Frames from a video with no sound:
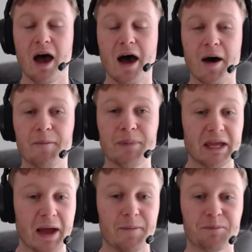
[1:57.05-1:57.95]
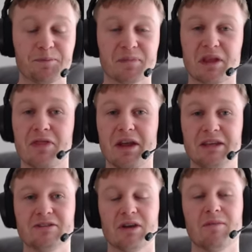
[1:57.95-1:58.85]
Um, but yeah,
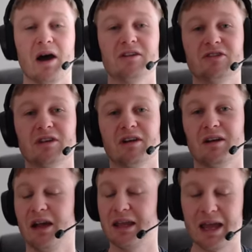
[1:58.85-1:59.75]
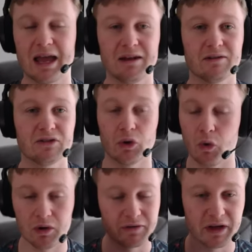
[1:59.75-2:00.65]
thank you so much again to
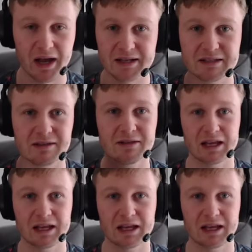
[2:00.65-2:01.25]
all of you guys.